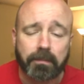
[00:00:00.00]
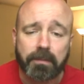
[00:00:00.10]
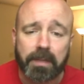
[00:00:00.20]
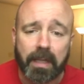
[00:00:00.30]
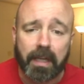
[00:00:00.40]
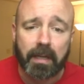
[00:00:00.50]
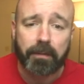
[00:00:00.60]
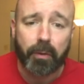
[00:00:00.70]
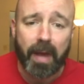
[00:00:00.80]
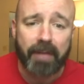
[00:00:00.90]
if
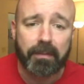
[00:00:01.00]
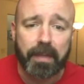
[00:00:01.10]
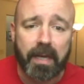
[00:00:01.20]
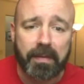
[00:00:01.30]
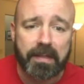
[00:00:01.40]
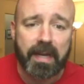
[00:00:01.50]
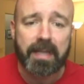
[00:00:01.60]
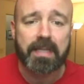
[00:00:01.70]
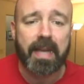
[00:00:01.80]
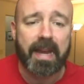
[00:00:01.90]
you haven't begun the
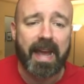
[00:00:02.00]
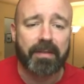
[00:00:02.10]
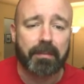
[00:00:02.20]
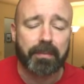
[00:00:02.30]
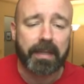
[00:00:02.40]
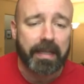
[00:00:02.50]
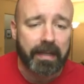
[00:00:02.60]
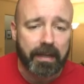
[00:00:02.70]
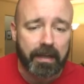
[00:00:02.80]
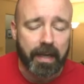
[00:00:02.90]
test and haven't
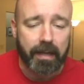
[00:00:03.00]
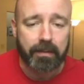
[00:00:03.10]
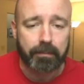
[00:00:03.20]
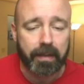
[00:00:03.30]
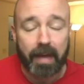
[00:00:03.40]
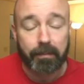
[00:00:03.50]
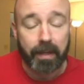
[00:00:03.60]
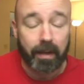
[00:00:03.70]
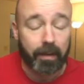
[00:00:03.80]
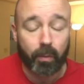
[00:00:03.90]
completed it yet, haven't
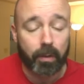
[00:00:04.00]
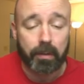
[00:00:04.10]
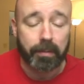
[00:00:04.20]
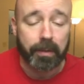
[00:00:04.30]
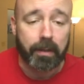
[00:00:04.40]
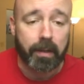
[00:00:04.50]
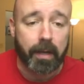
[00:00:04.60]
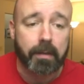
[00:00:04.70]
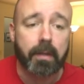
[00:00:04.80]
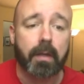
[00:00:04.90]
begun it or completed it
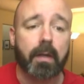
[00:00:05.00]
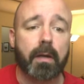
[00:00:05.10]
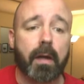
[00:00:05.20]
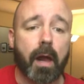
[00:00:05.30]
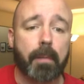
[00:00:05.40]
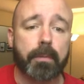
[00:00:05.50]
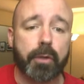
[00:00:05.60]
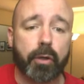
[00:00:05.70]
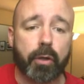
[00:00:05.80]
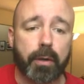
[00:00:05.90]
yet,
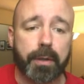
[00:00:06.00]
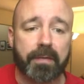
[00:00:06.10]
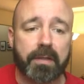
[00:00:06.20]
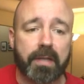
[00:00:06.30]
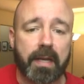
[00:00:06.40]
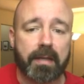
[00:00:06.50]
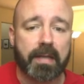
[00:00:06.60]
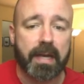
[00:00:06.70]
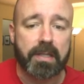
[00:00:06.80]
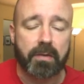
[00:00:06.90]
you're going to have to take the
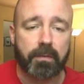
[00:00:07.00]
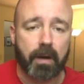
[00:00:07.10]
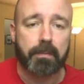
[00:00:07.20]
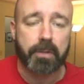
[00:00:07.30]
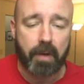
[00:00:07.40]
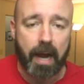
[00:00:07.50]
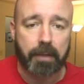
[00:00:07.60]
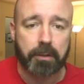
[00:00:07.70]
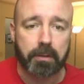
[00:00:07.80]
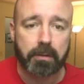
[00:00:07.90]
test from
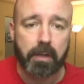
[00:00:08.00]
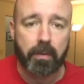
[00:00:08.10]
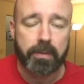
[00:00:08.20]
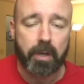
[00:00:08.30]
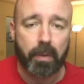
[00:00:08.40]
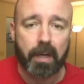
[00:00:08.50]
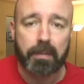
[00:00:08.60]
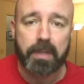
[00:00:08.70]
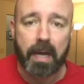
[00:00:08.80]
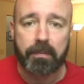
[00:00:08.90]
scratch. So when it comes
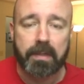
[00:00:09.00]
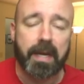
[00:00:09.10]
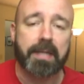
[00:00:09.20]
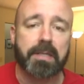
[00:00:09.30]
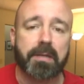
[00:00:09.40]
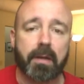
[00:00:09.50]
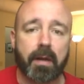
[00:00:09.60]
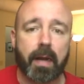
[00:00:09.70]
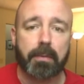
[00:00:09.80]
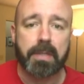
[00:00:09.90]
time for the test,
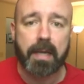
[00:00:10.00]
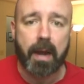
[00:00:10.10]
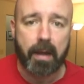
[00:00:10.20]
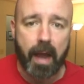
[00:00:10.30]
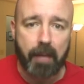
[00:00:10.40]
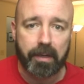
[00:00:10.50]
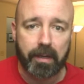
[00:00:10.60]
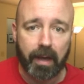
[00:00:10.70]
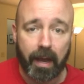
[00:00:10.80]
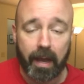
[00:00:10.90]
I will send out a
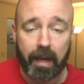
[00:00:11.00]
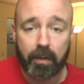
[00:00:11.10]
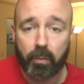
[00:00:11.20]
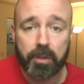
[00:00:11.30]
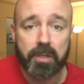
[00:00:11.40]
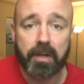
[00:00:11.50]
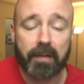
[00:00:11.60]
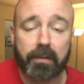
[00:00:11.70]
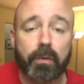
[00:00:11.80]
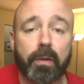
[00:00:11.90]
copy and we're just going to have
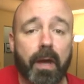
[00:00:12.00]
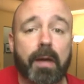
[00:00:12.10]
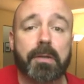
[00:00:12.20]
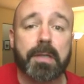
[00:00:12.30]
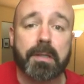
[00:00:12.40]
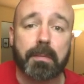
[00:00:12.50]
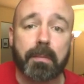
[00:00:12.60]
to do the honor system.